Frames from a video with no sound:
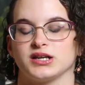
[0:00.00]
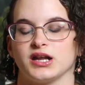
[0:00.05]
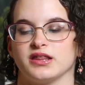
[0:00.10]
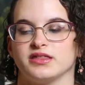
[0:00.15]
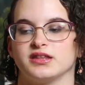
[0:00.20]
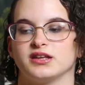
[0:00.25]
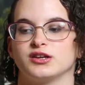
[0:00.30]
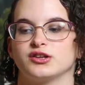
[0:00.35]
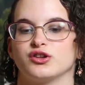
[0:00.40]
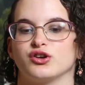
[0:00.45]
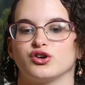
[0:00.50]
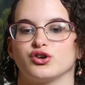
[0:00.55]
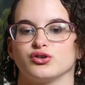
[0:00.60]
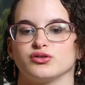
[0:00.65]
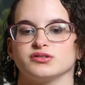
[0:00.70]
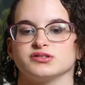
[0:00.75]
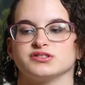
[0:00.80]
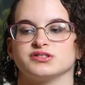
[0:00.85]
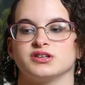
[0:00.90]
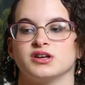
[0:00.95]
I think the
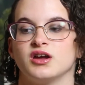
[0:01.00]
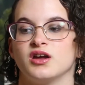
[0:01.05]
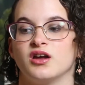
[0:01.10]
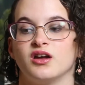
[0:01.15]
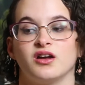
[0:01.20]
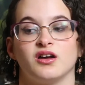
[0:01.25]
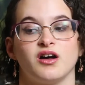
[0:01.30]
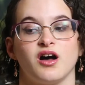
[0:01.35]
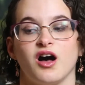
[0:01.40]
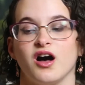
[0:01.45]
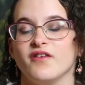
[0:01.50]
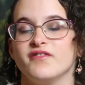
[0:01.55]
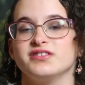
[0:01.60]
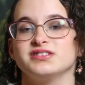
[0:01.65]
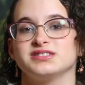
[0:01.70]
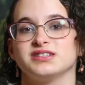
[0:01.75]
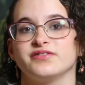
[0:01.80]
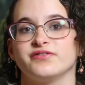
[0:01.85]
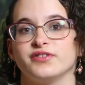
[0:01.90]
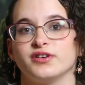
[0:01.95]
girls
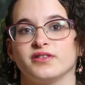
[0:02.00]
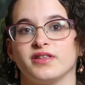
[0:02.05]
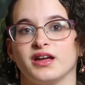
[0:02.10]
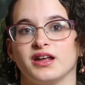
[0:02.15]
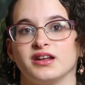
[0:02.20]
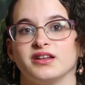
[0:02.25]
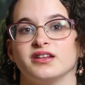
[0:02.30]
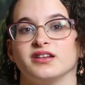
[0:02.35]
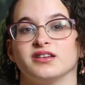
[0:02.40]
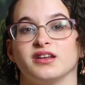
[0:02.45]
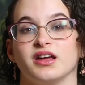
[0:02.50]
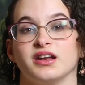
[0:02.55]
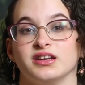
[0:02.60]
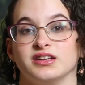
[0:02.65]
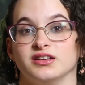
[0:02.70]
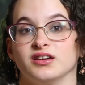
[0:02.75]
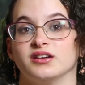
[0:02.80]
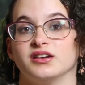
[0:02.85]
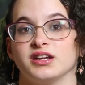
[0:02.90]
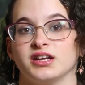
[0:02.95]
obviously feel that at a
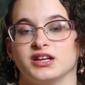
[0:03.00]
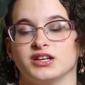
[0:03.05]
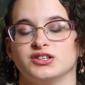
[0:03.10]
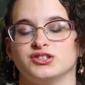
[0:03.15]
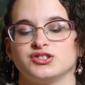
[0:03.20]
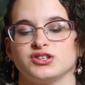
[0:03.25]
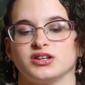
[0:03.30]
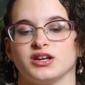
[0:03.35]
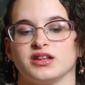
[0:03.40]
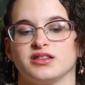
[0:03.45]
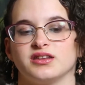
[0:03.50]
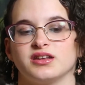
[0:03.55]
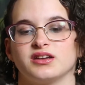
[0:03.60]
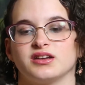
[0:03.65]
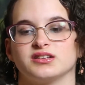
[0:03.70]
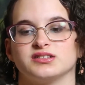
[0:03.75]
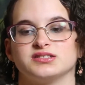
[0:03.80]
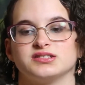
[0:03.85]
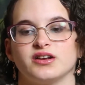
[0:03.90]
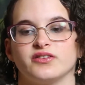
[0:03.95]
young age, and I
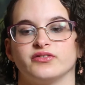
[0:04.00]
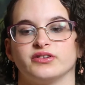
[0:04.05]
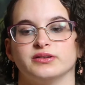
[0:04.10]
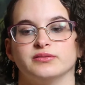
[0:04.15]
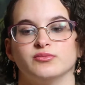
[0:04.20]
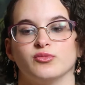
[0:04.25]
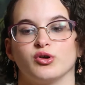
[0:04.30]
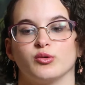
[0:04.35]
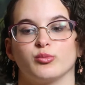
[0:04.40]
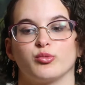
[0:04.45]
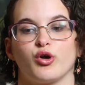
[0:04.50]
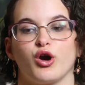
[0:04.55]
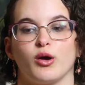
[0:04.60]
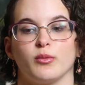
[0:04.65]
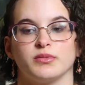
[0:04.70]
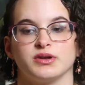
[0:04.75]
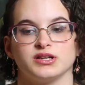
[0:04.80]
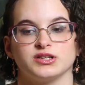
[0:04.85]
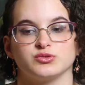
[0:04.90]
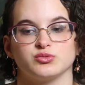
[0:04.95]
think it's definitely more
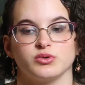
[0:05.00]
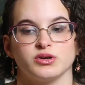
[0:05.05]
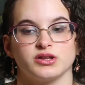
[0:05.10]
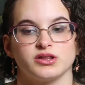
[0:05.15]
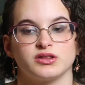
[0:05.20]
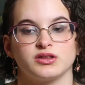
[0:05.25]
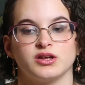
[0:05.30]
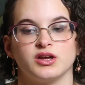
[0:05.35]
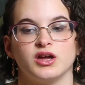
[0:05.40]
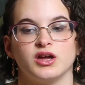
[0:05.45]
prominent with,